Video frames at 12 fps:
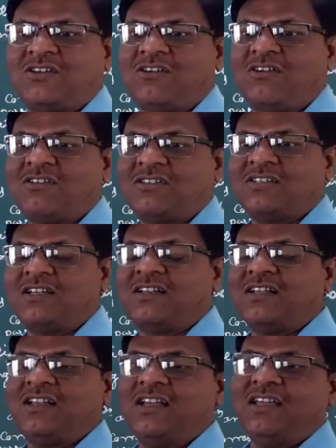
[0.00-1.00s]
or
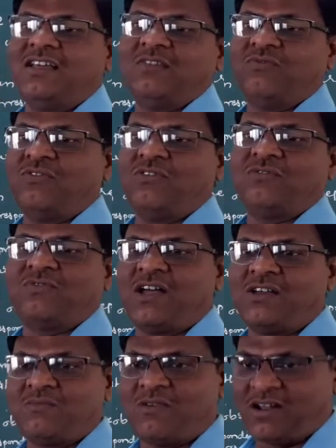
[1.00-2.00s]
generally in
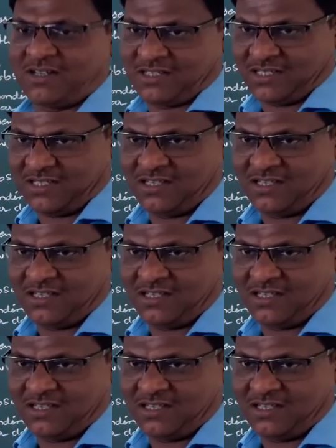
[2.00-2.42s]
4-5 marks